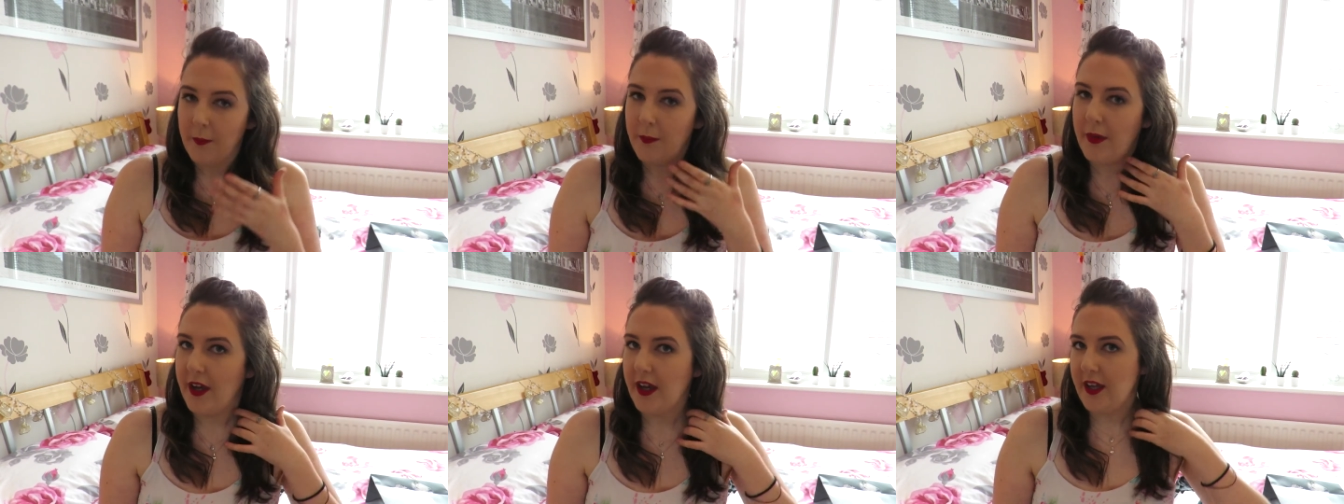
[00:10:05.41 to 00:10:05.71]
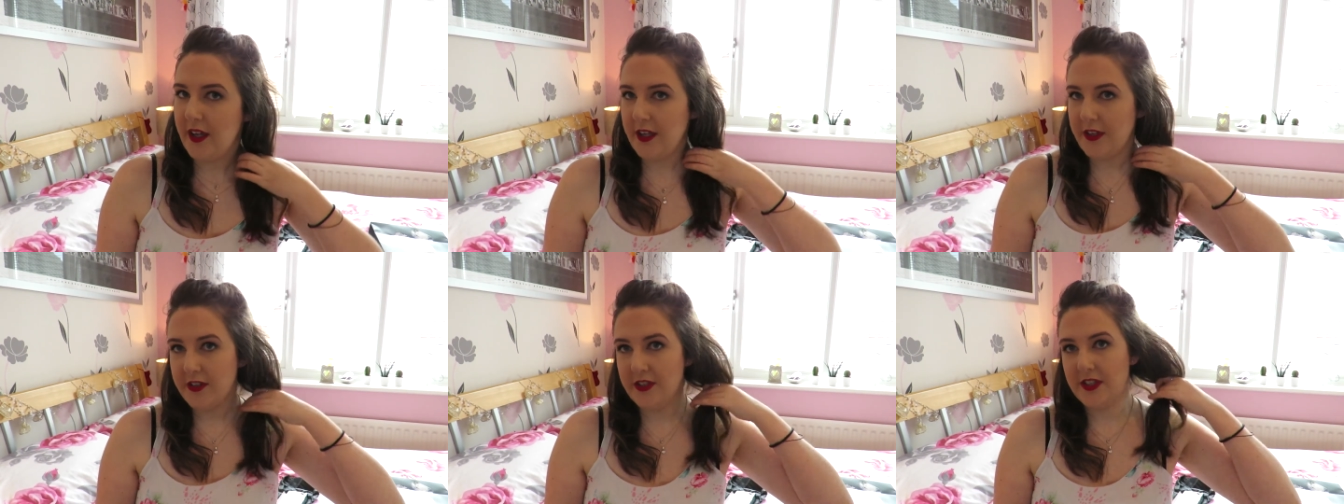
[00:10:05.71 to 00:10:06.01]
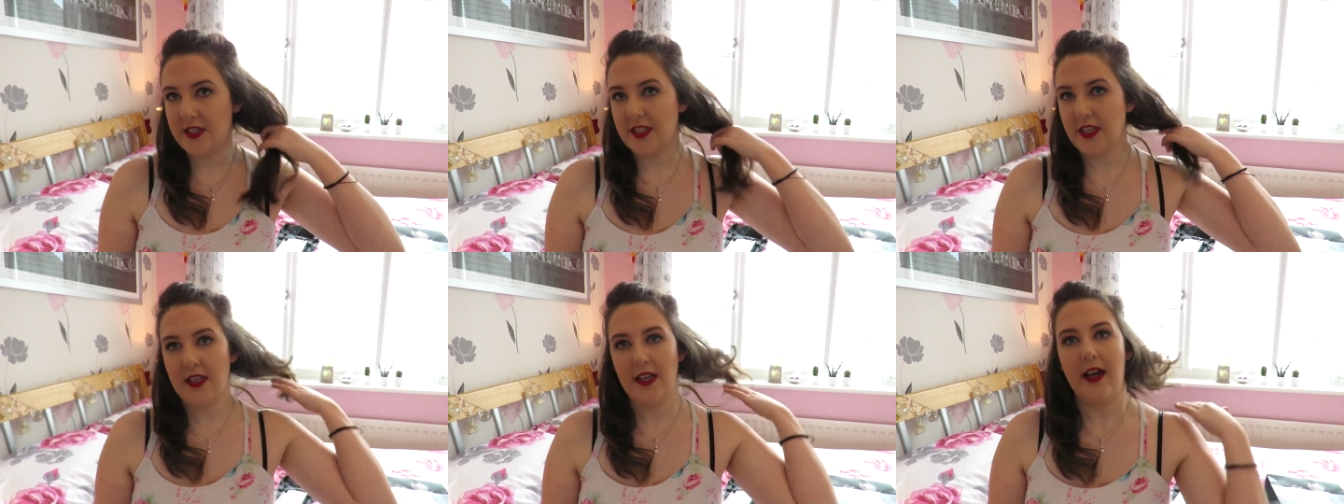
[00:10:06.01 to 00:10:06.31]
But you
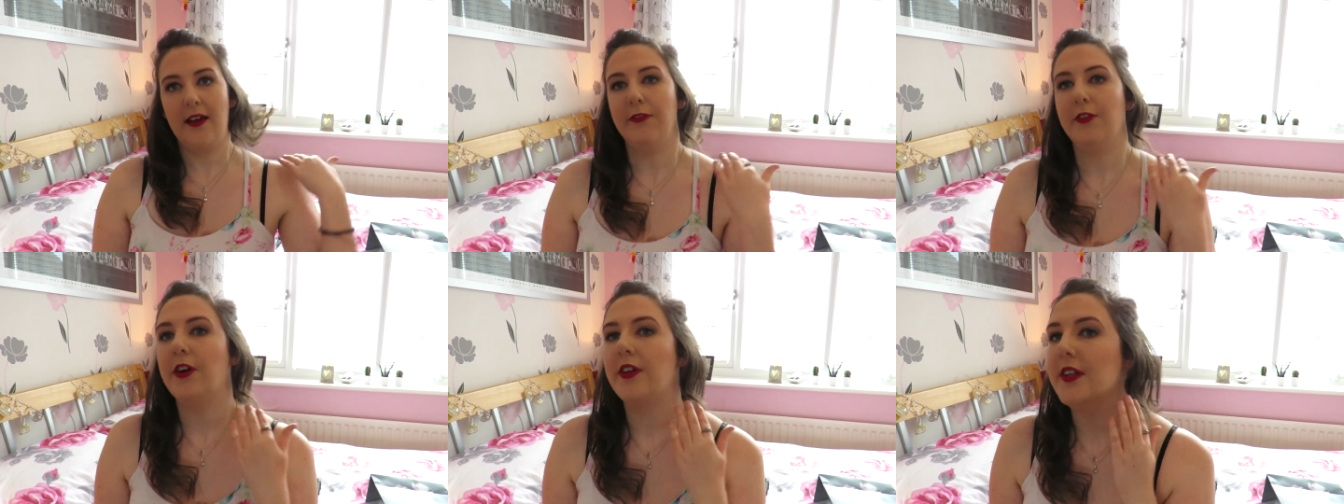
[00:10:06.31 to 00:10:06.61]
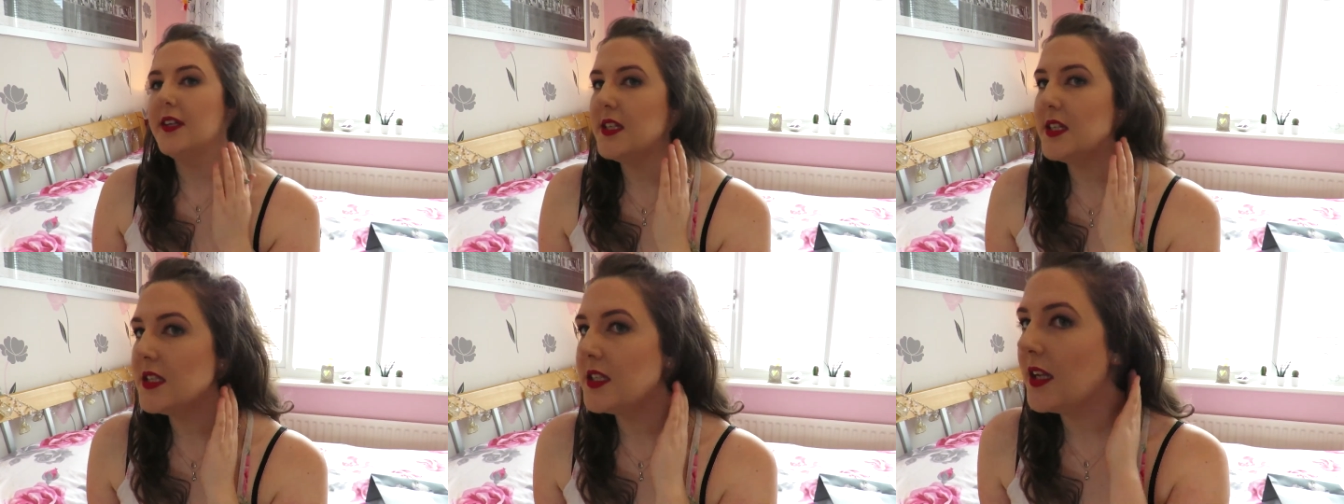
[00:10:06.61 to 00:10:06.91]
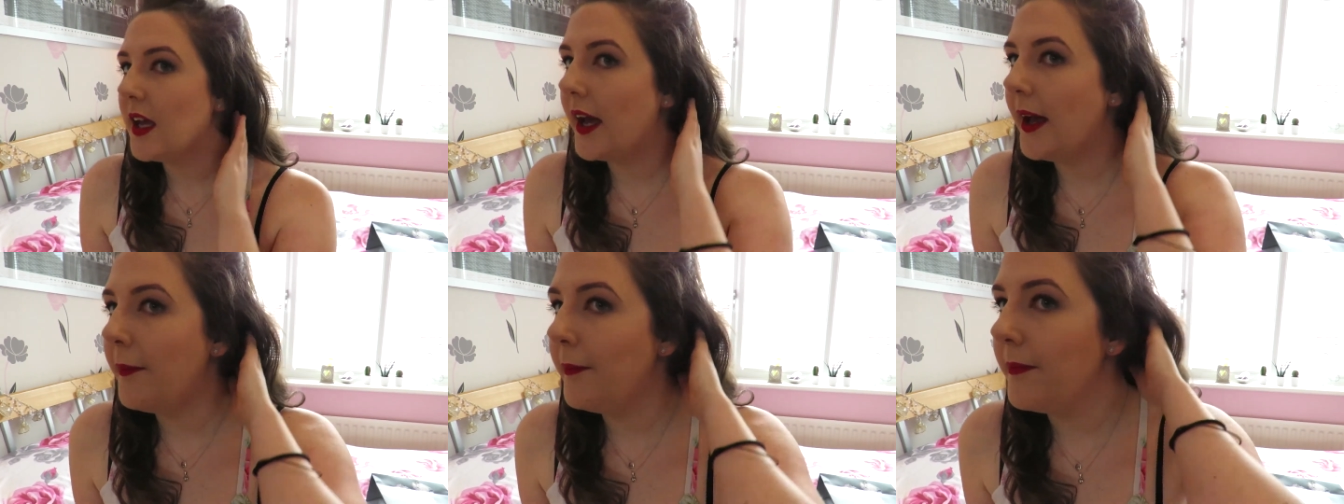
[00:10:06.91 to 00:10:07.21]
can see I've got this
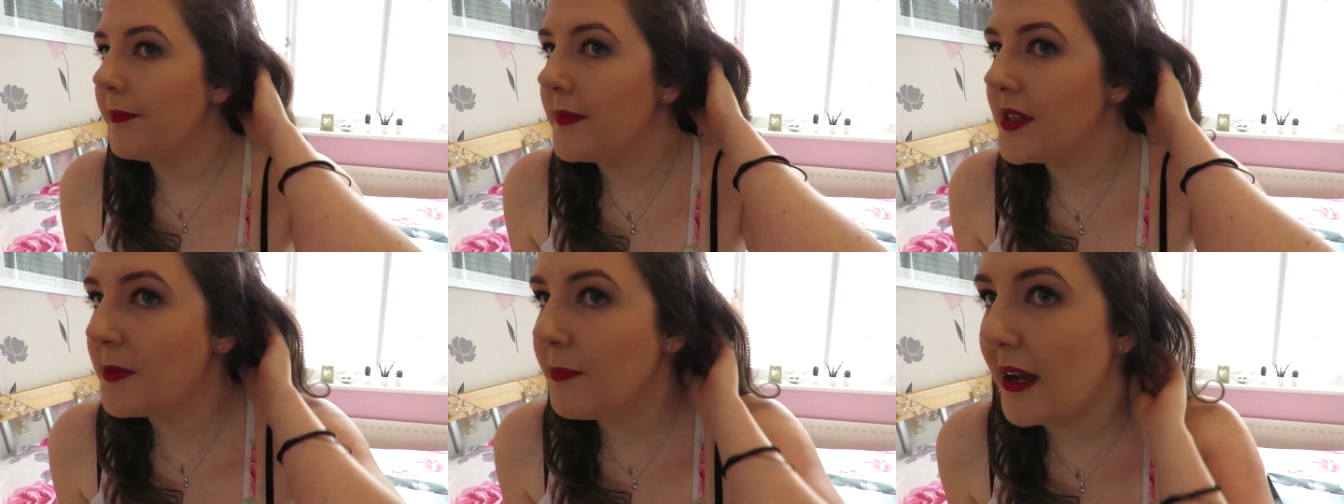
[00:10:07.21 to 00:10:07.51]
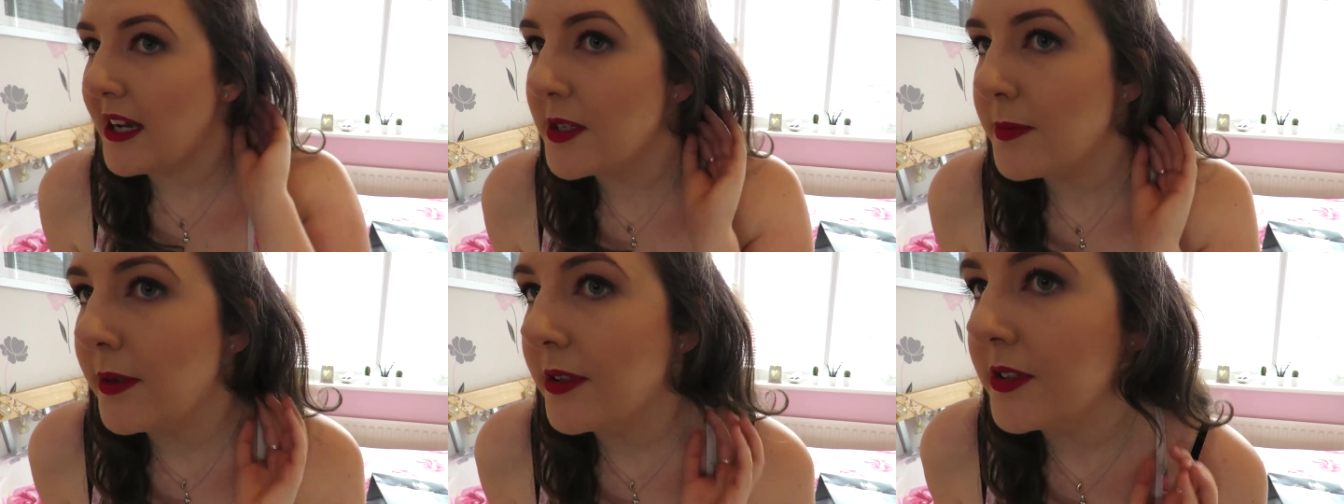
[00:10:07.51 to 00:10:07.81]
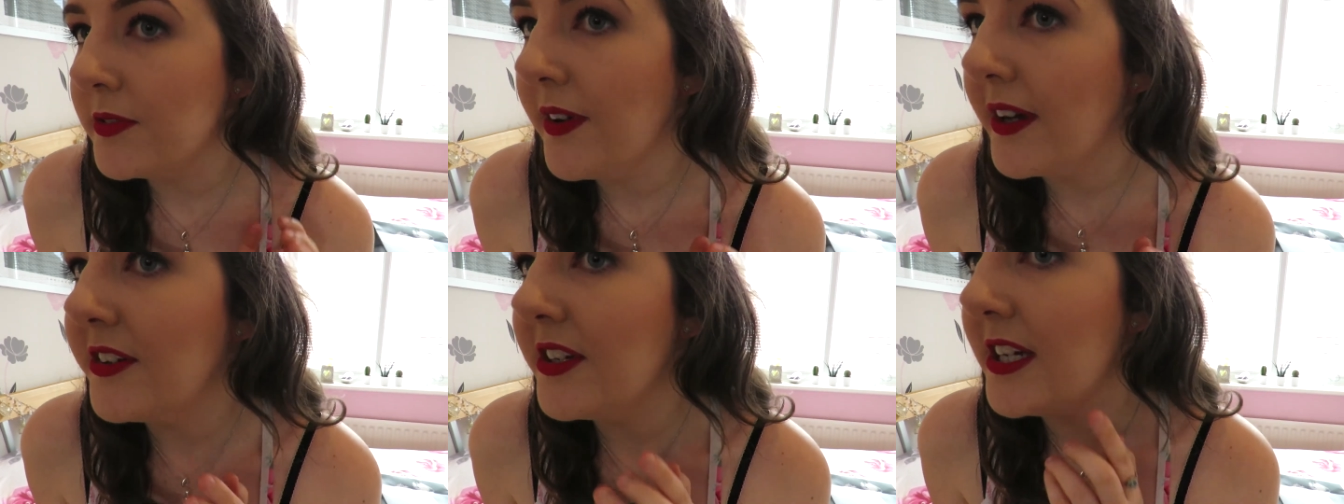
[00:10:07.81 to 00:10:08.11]

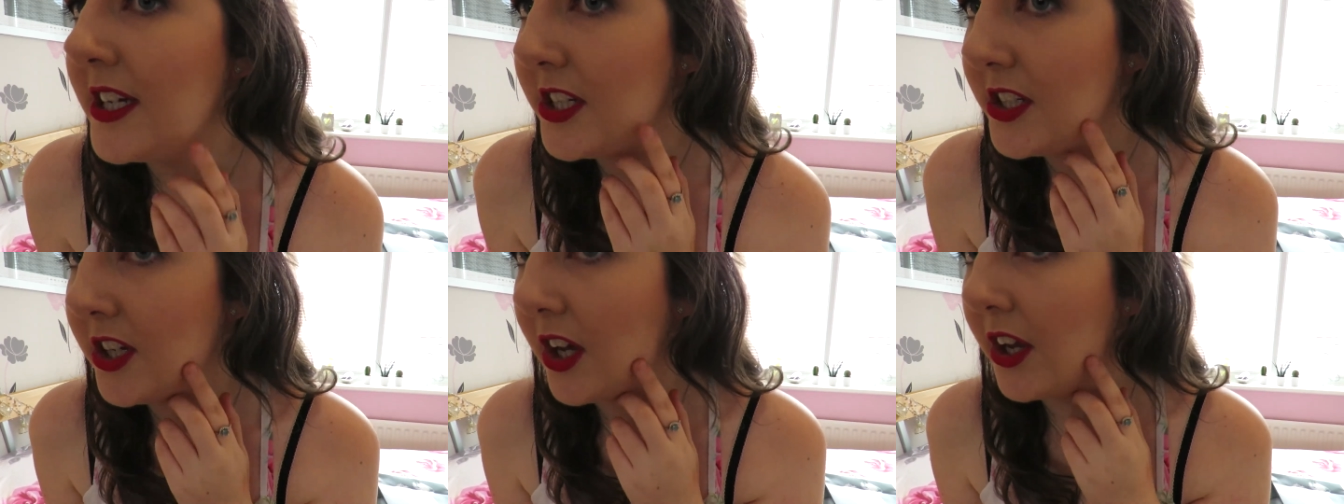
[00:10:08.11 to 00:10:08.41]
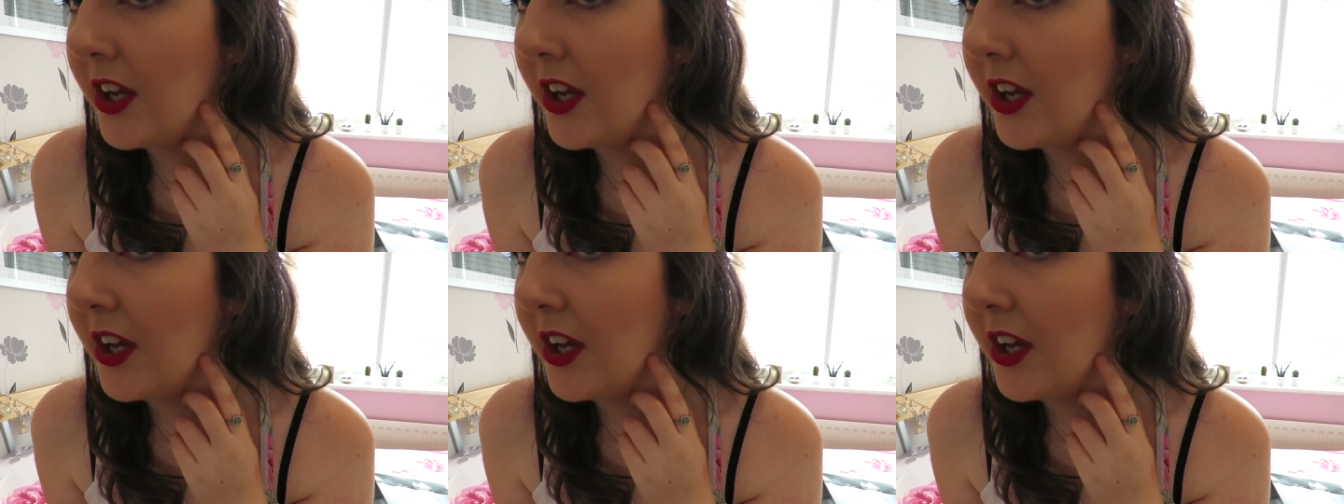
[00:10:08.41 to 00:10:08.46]
Smashbox foundation